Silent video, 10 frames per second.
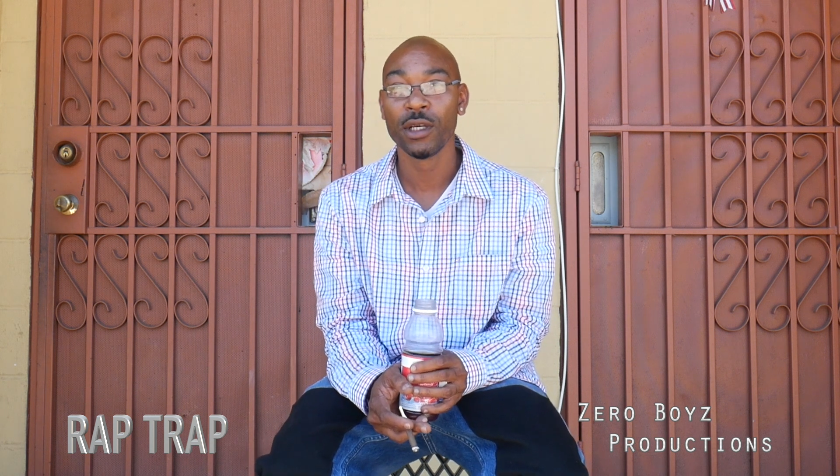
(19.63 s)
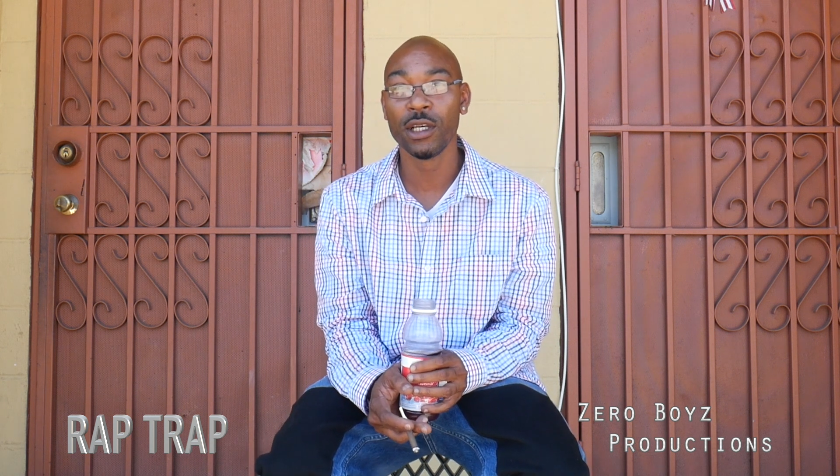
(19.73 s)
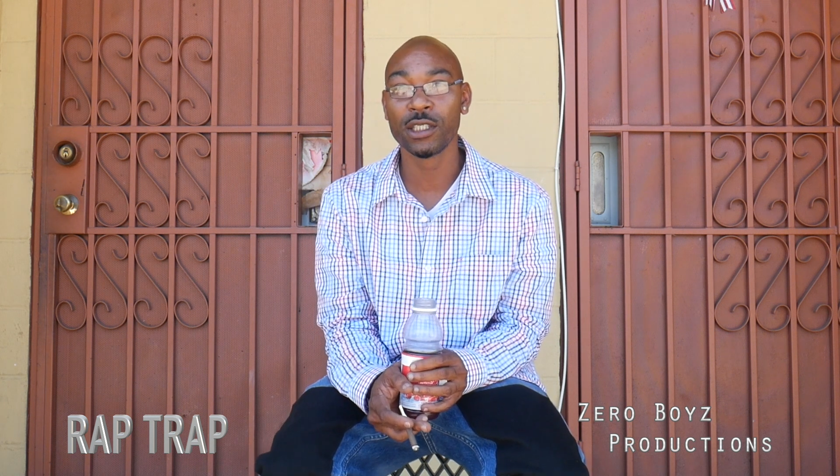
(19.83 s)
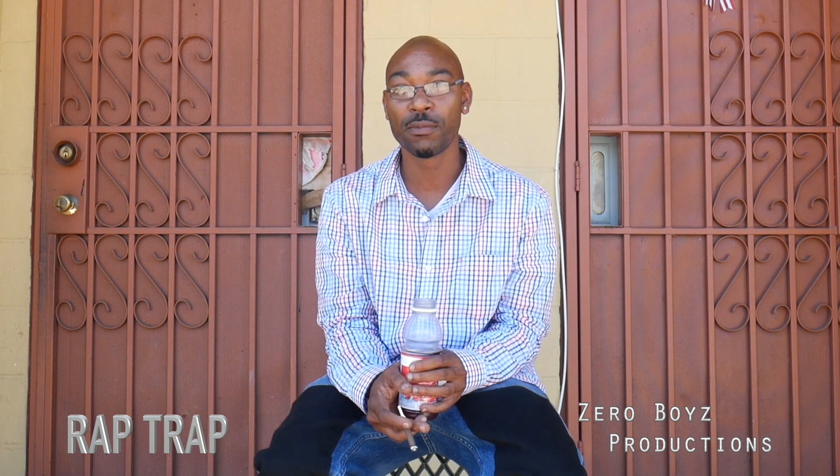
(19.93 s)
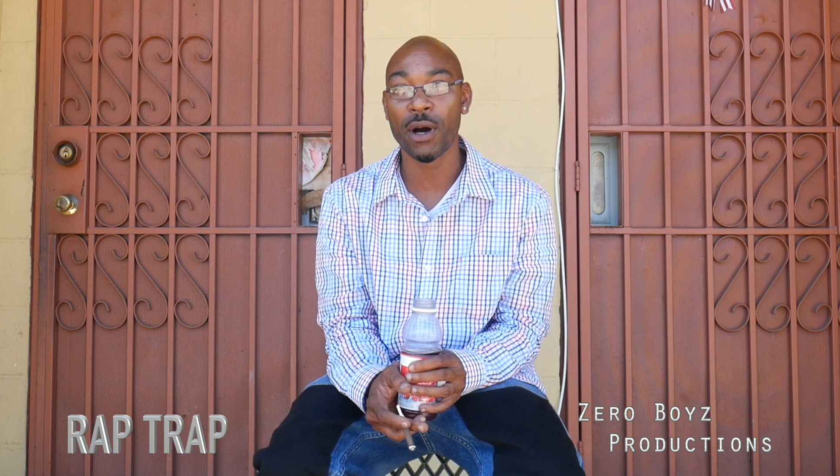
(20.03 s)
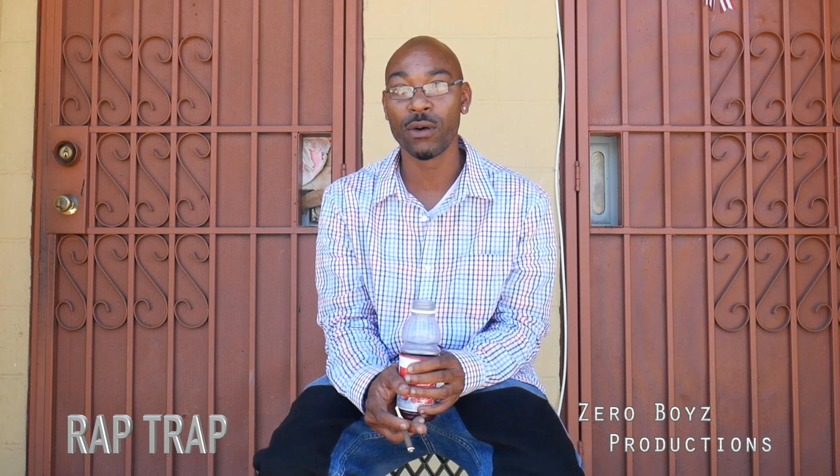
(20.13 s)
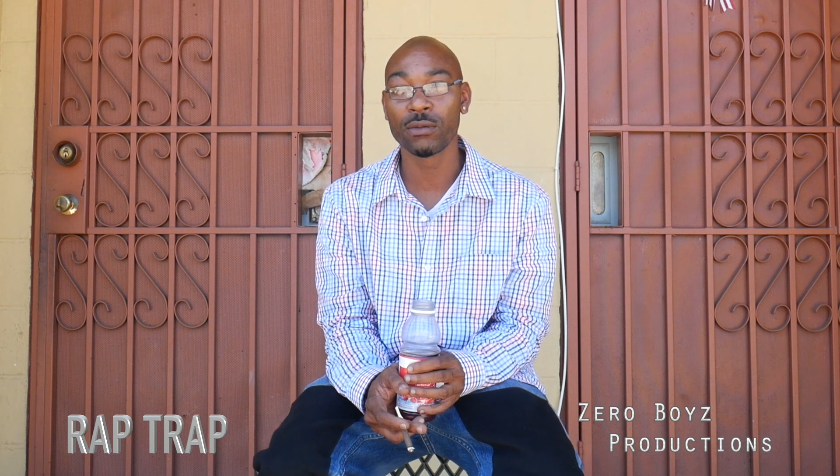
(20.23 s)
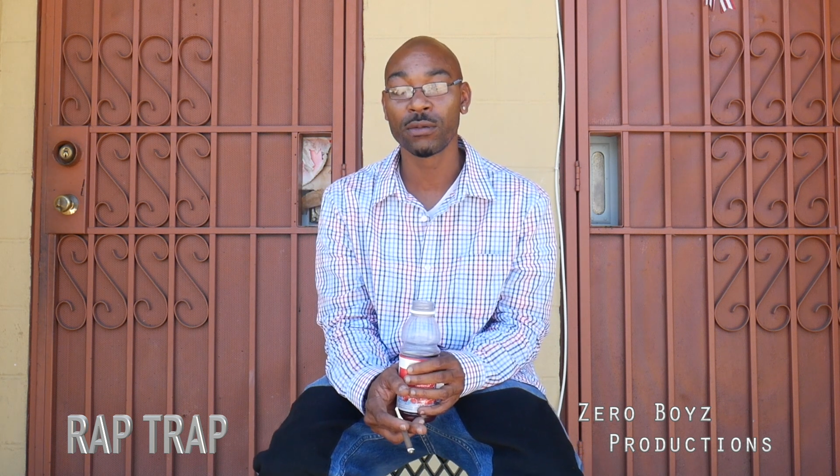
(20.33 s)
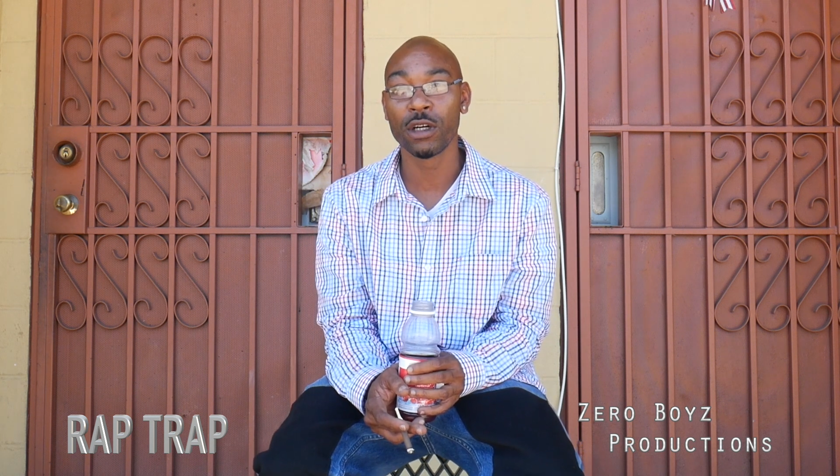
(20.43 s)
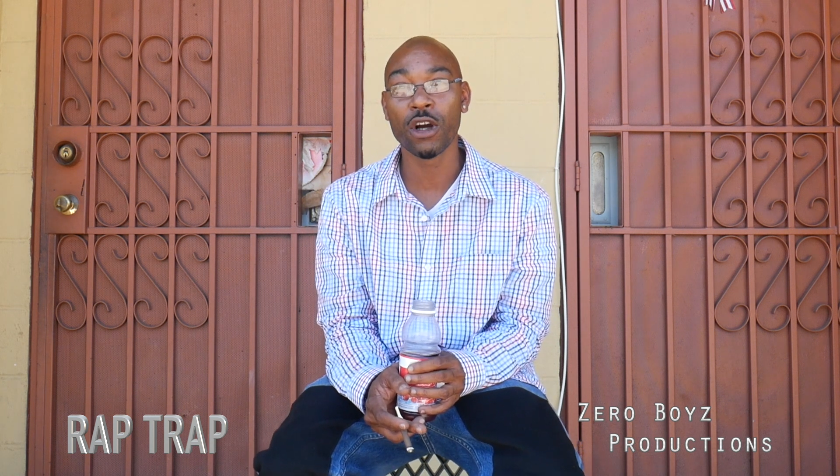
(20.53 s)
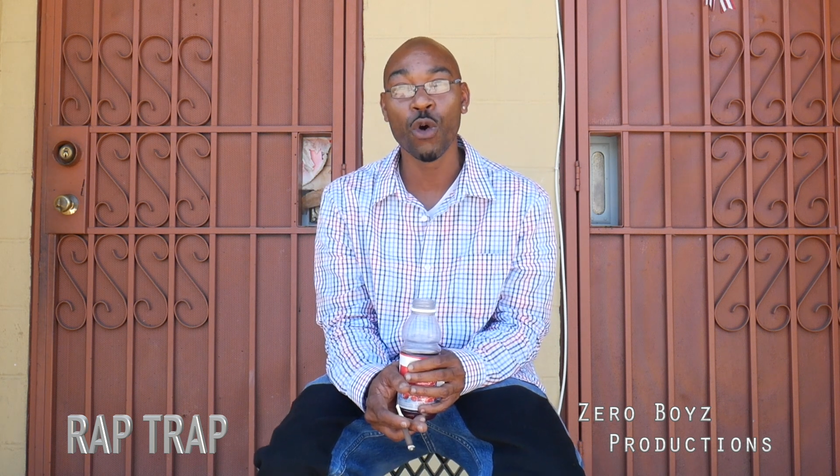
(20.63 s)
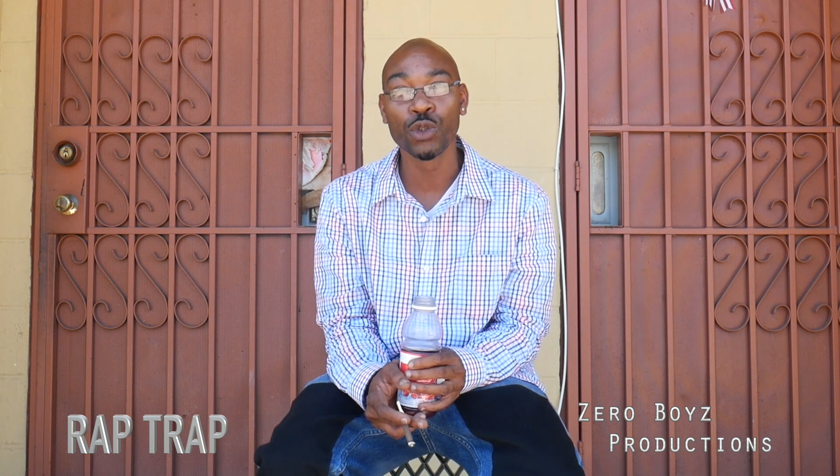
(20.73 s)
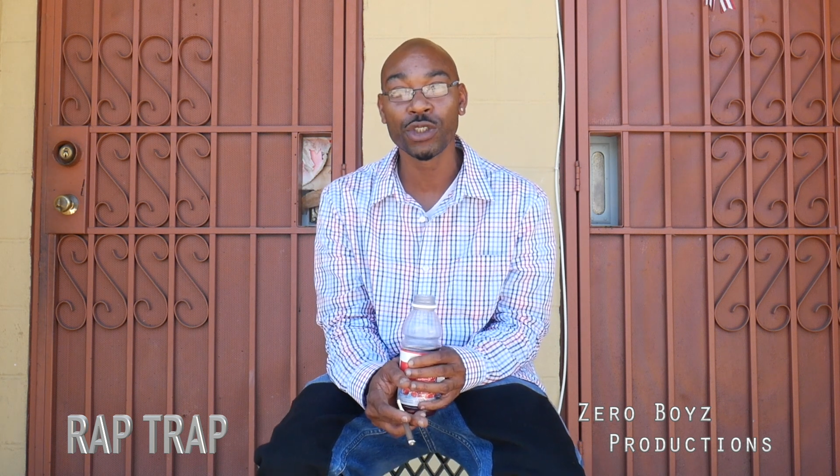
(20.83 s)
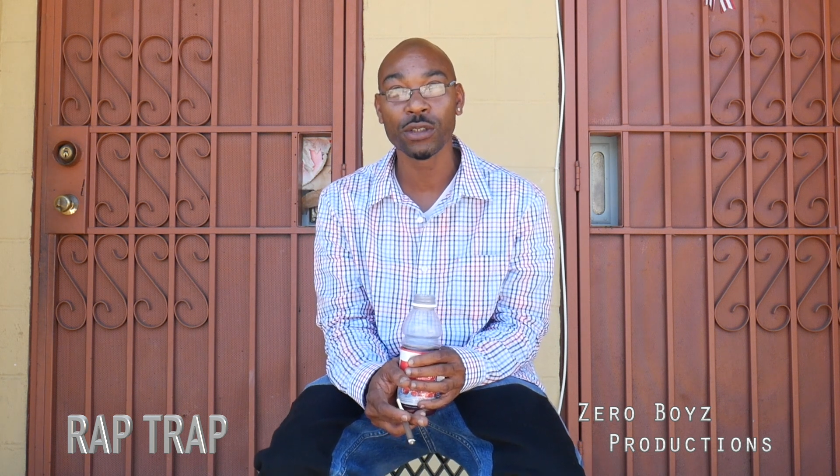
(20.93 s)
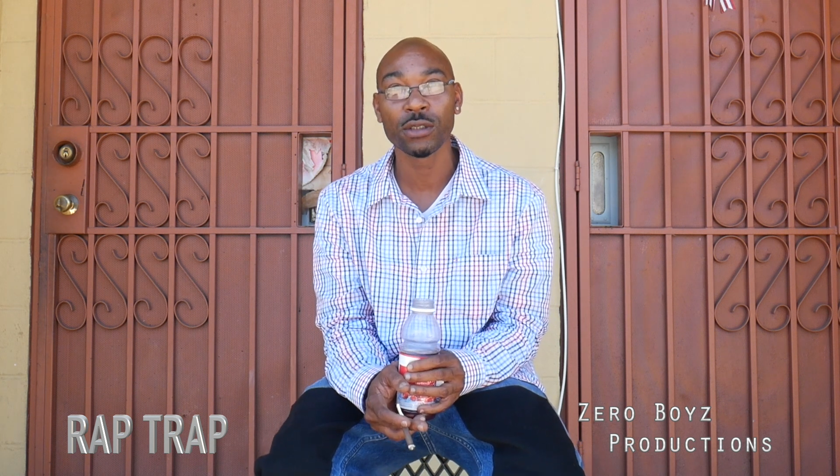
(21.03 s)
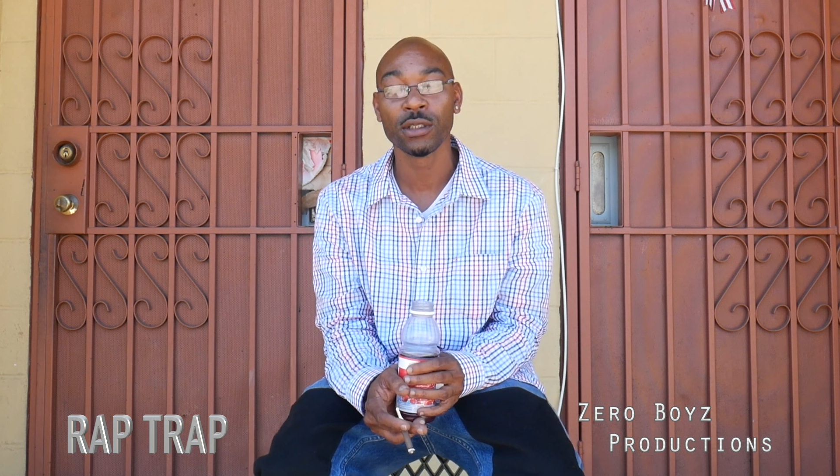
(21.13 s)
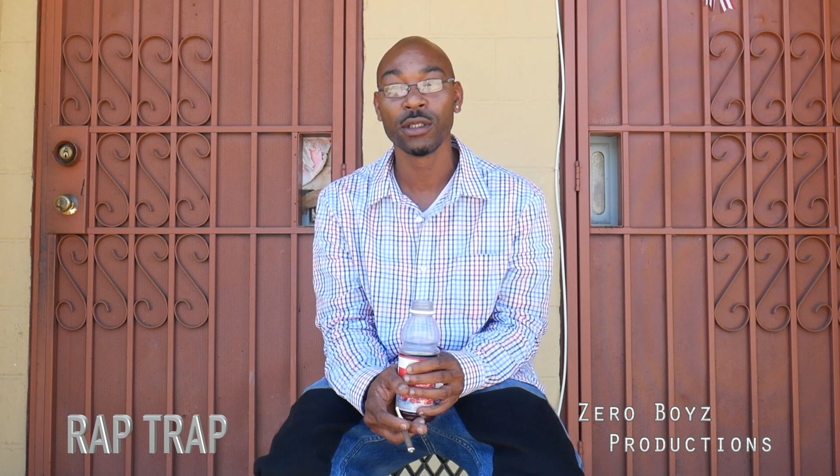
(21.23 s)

it's about a culture,